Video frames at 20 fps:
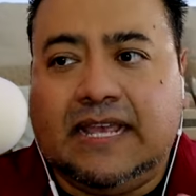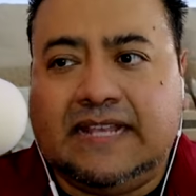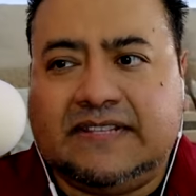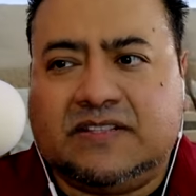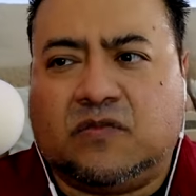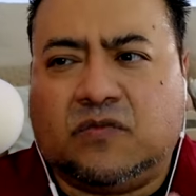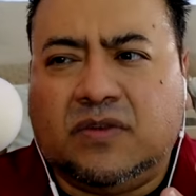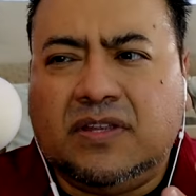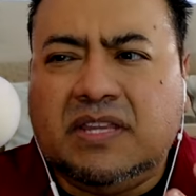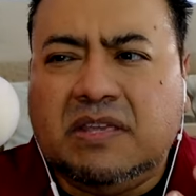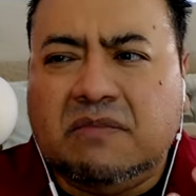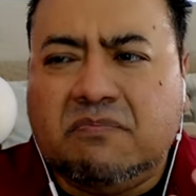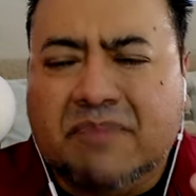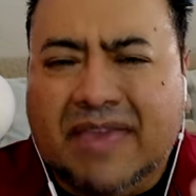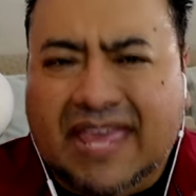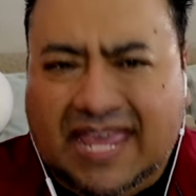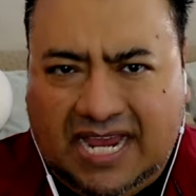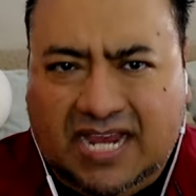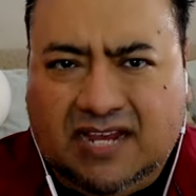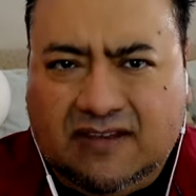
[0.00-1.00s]
It's a really
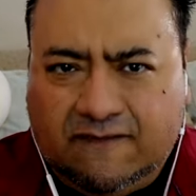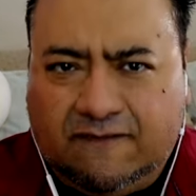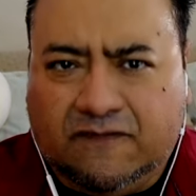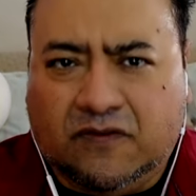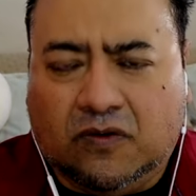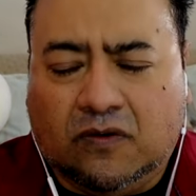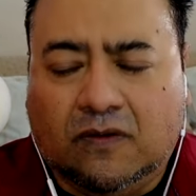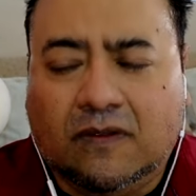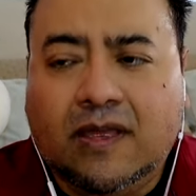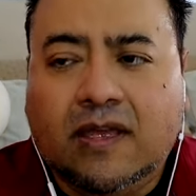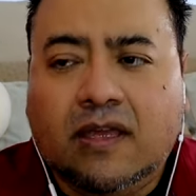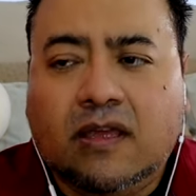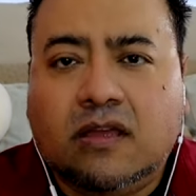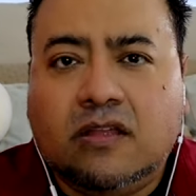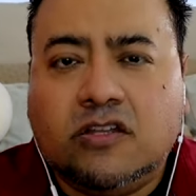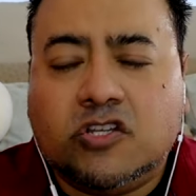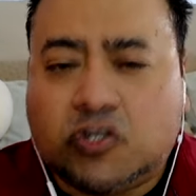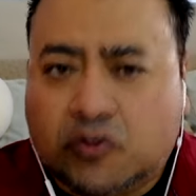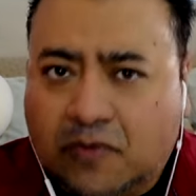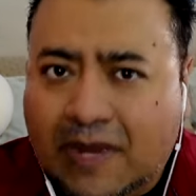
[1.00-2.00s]
painful,
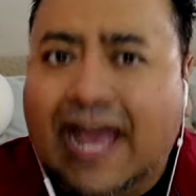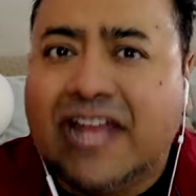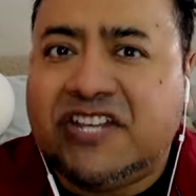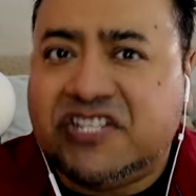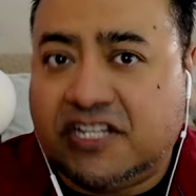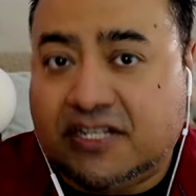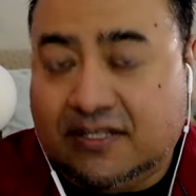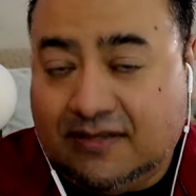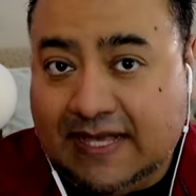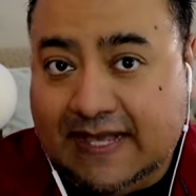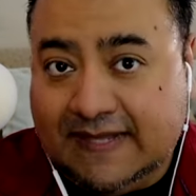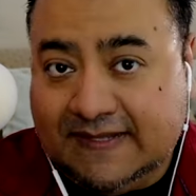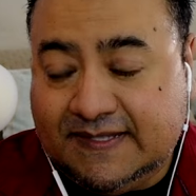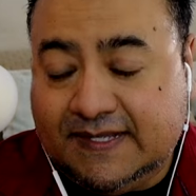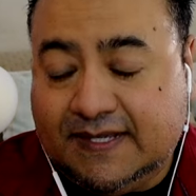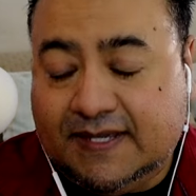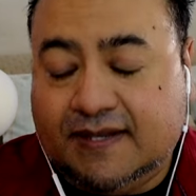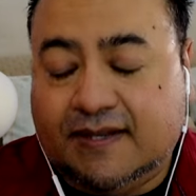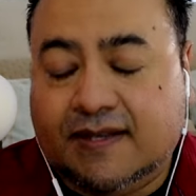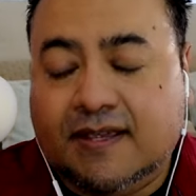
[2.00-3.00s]
tragic
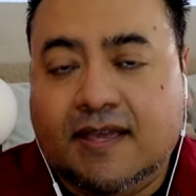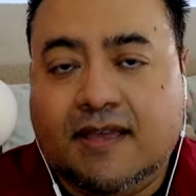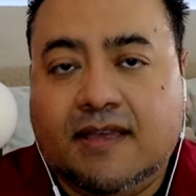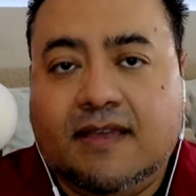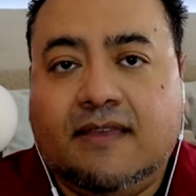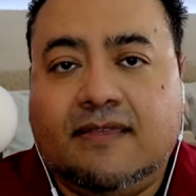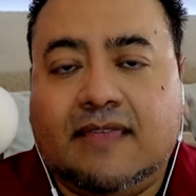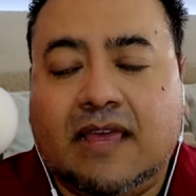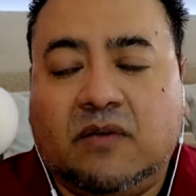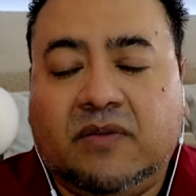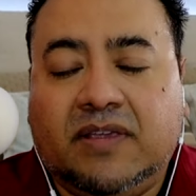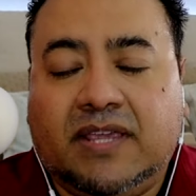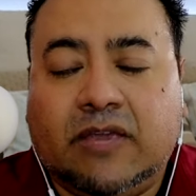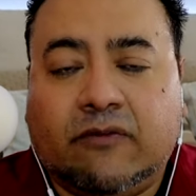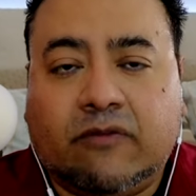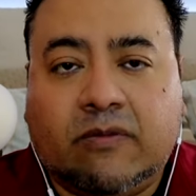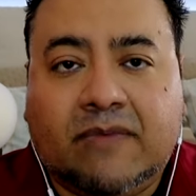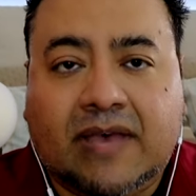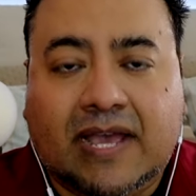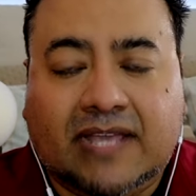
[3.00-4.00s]
lesson that we
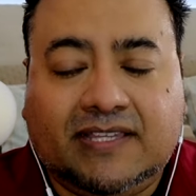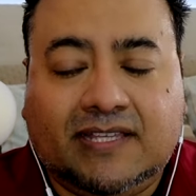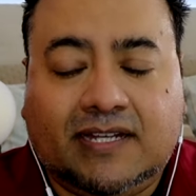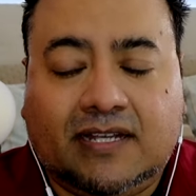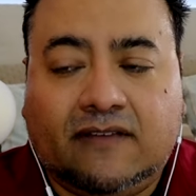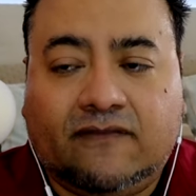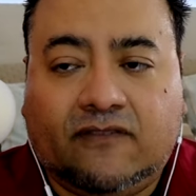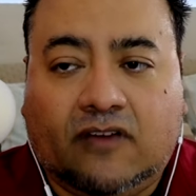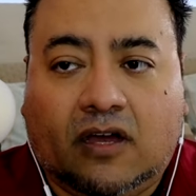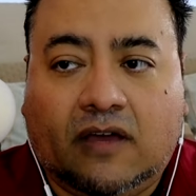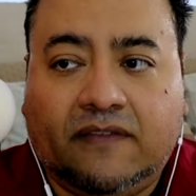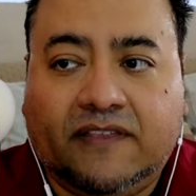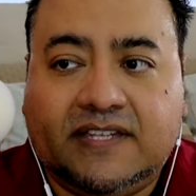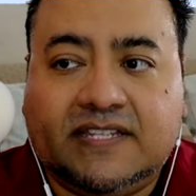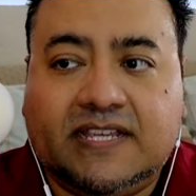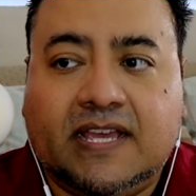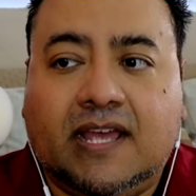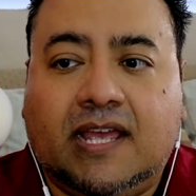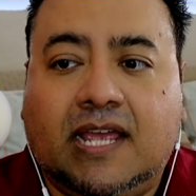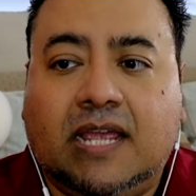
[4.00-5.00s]
get reminded of all the
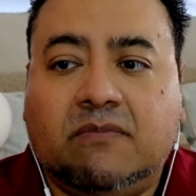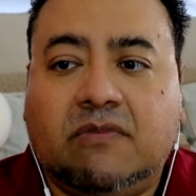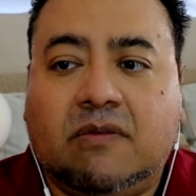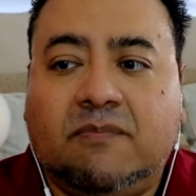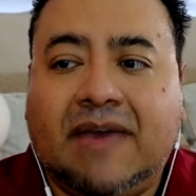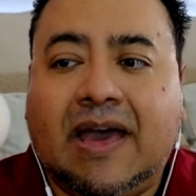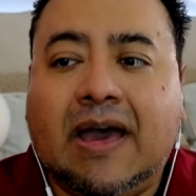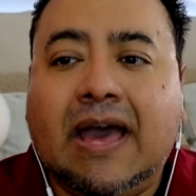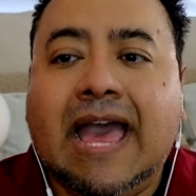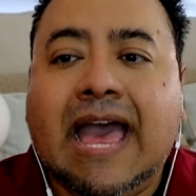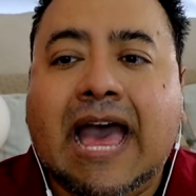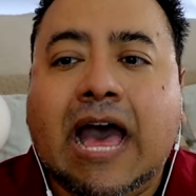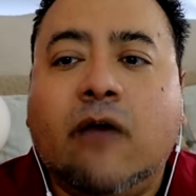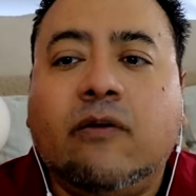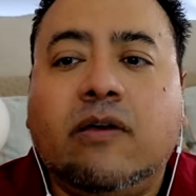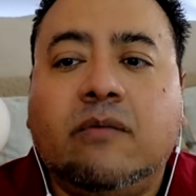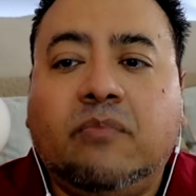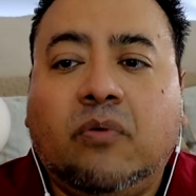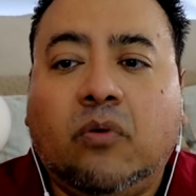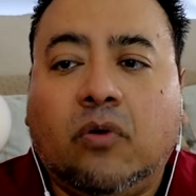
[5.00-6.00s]
time about
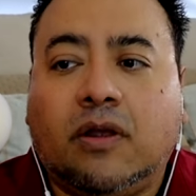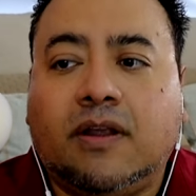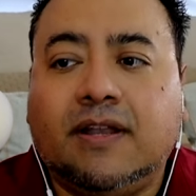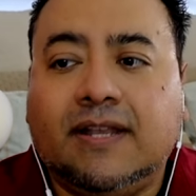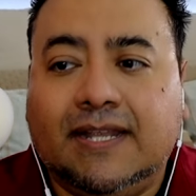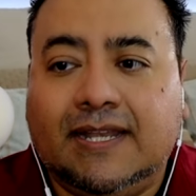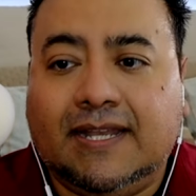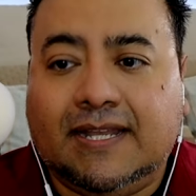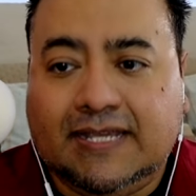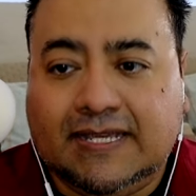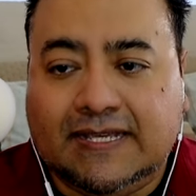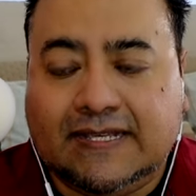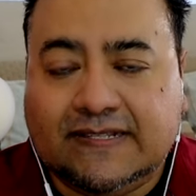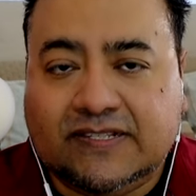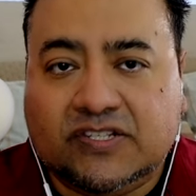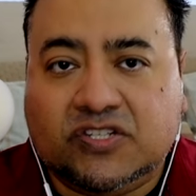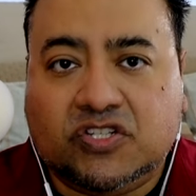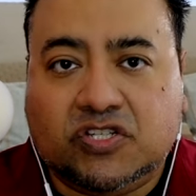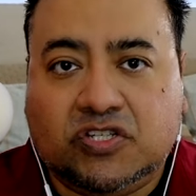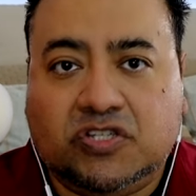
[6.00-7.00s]
how important it
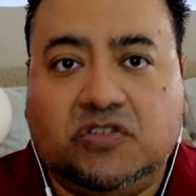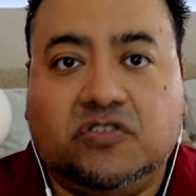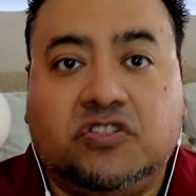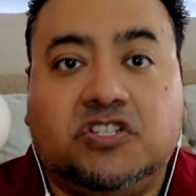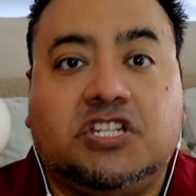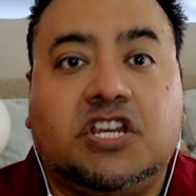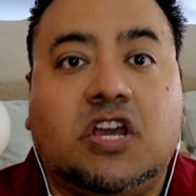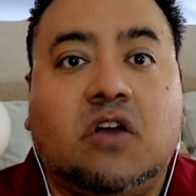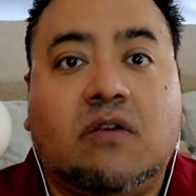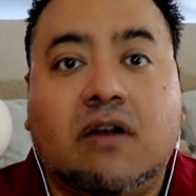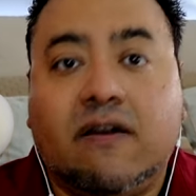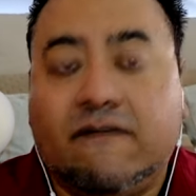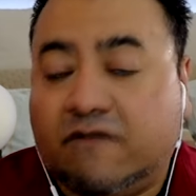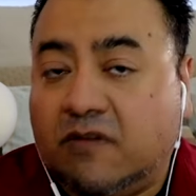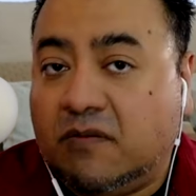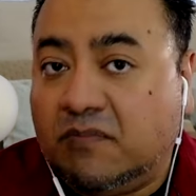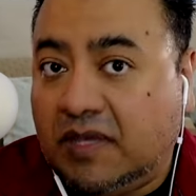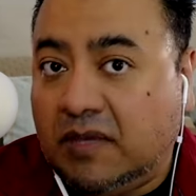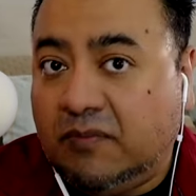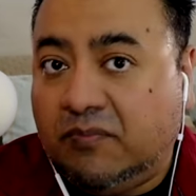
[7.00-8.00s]
is to show up
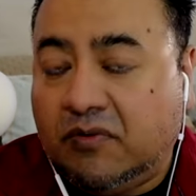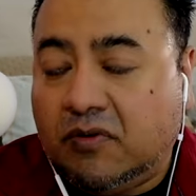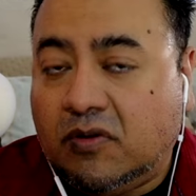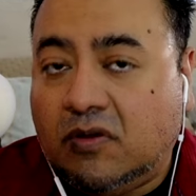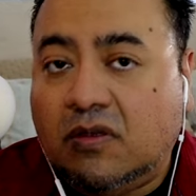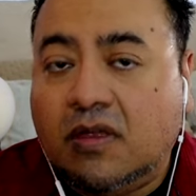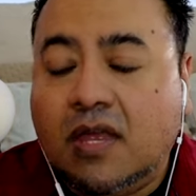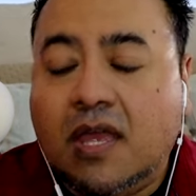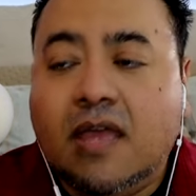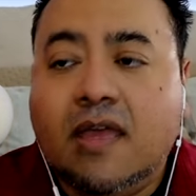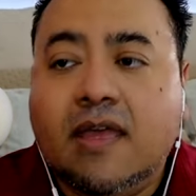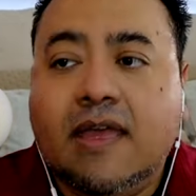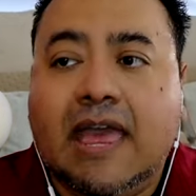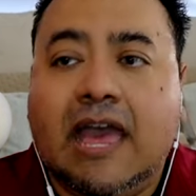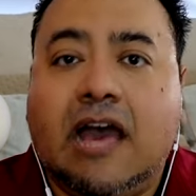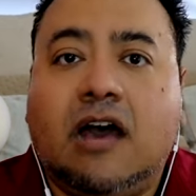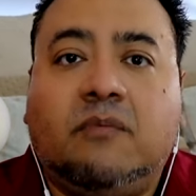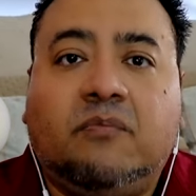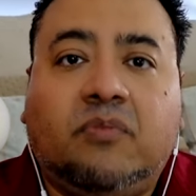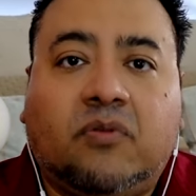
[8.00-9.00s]
for people,
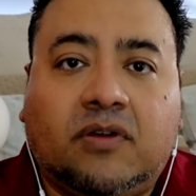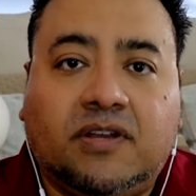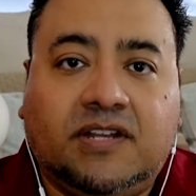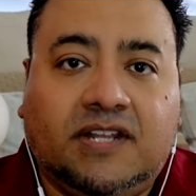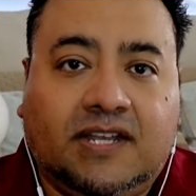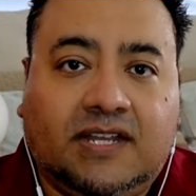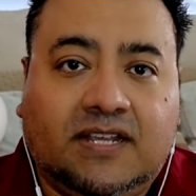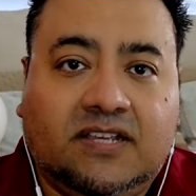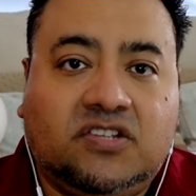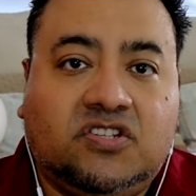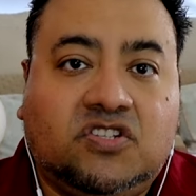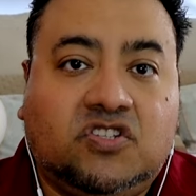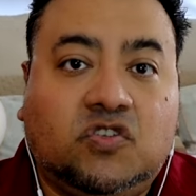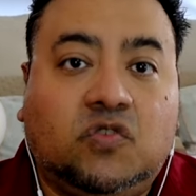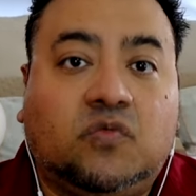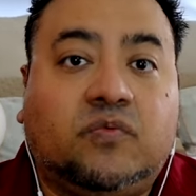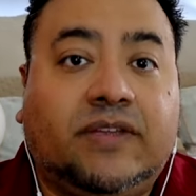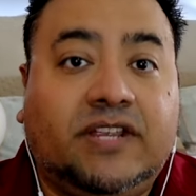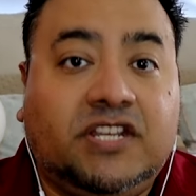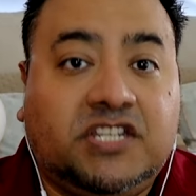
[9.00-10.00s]
how important it is
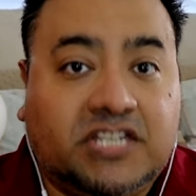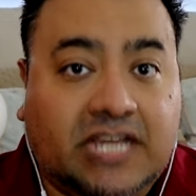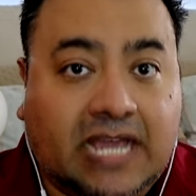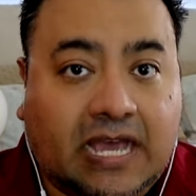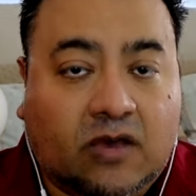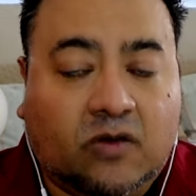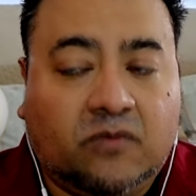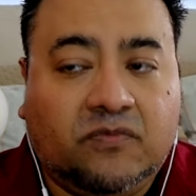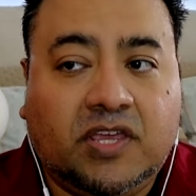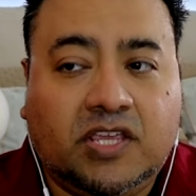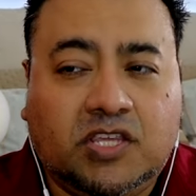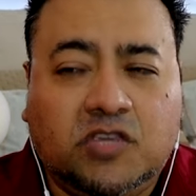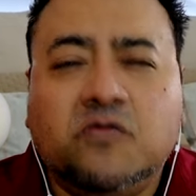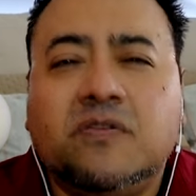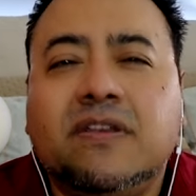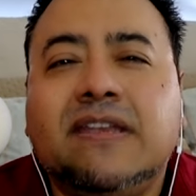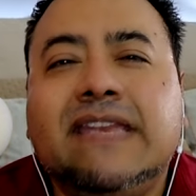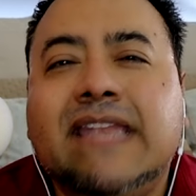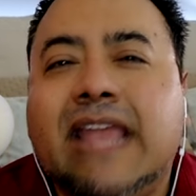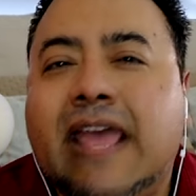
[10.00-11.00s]
to reach out, that you
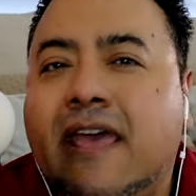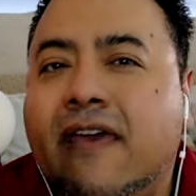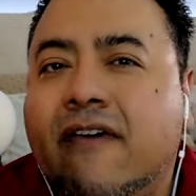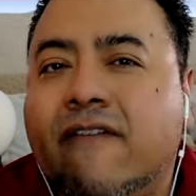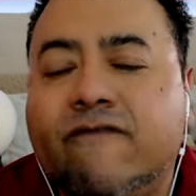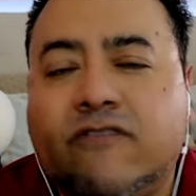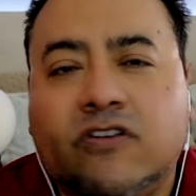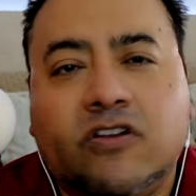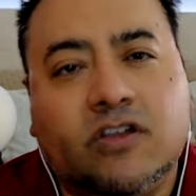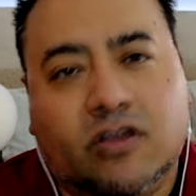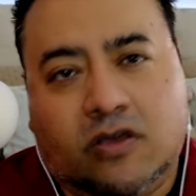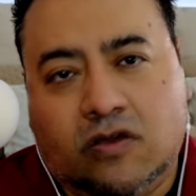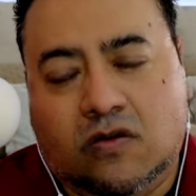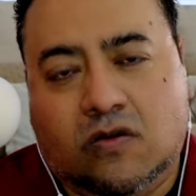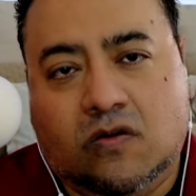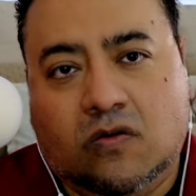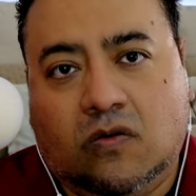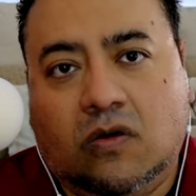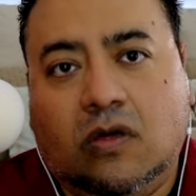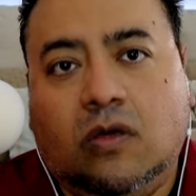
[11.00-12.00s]
never
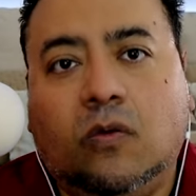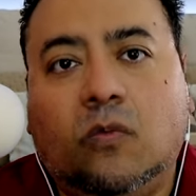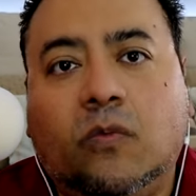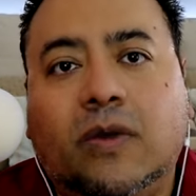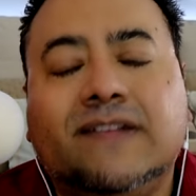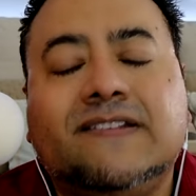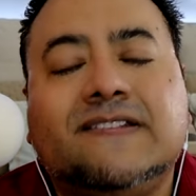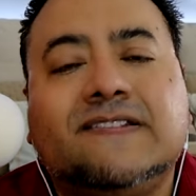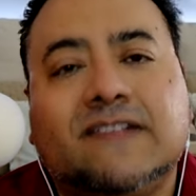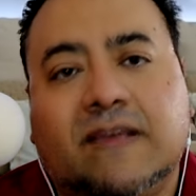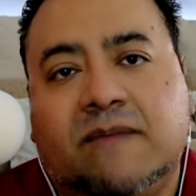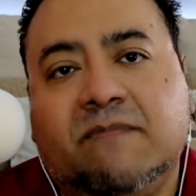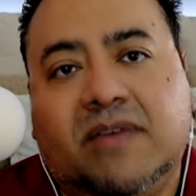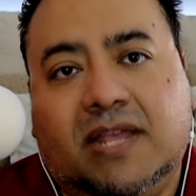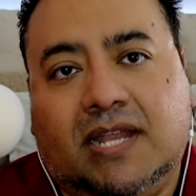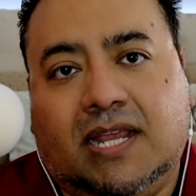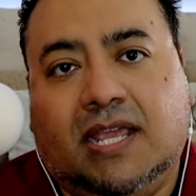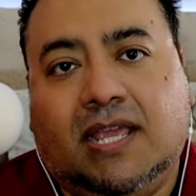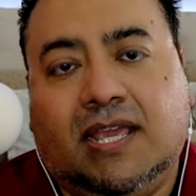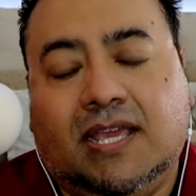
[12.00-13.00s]
know what
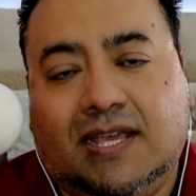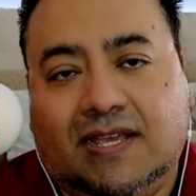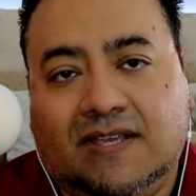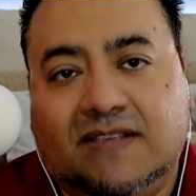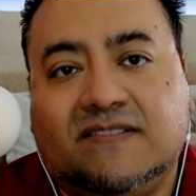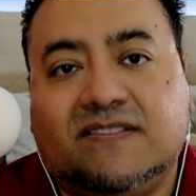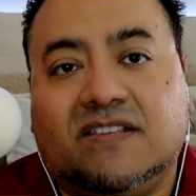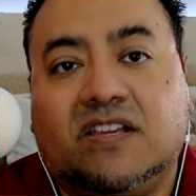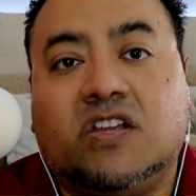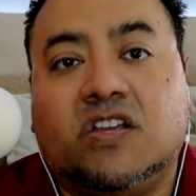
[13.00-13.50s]
somebody is